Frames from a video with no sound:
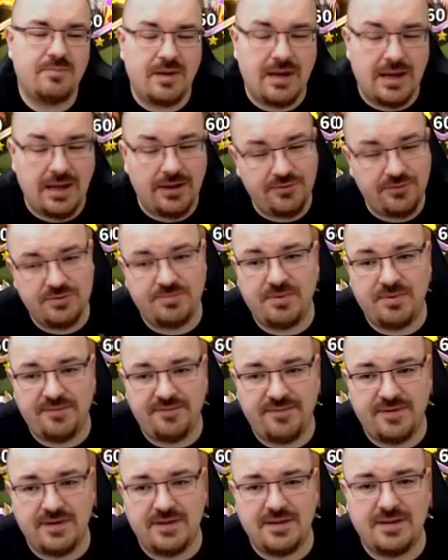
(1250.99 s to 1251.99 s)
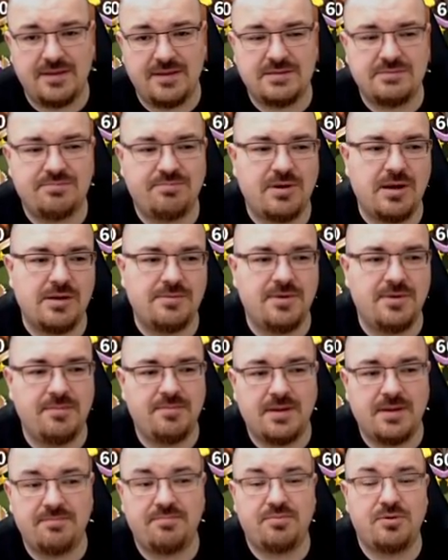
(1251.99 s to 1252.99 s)
I would prefer Genghis primary
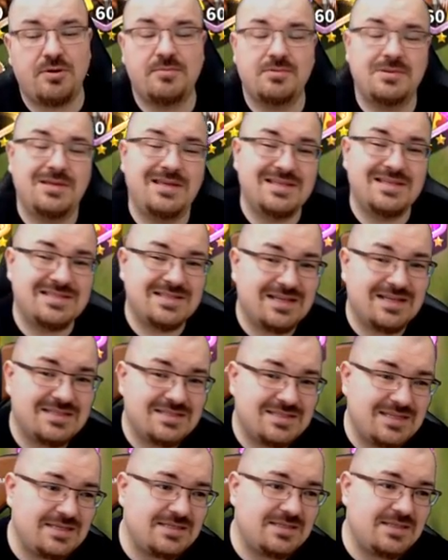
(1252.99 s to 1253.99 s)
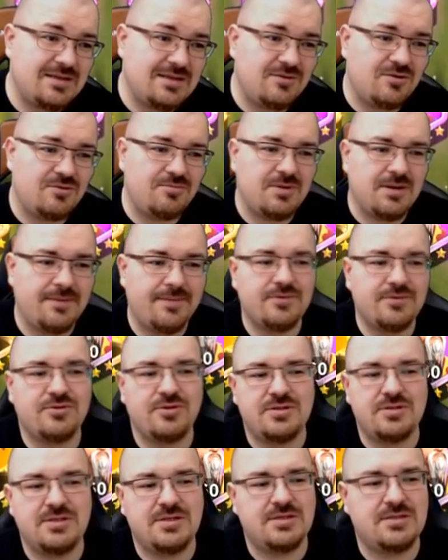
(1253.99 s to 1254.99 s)
but probably he's not 60 and your Minamoto
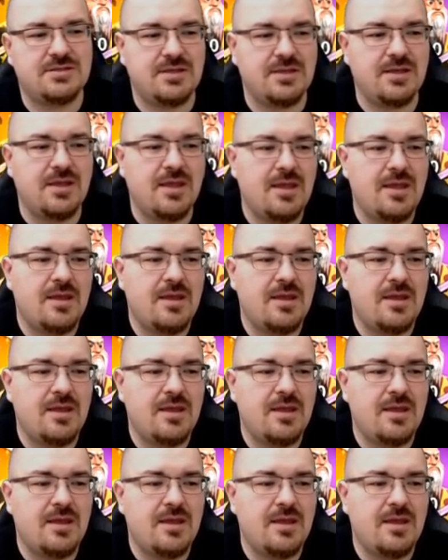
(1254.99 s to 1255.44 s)
is 60.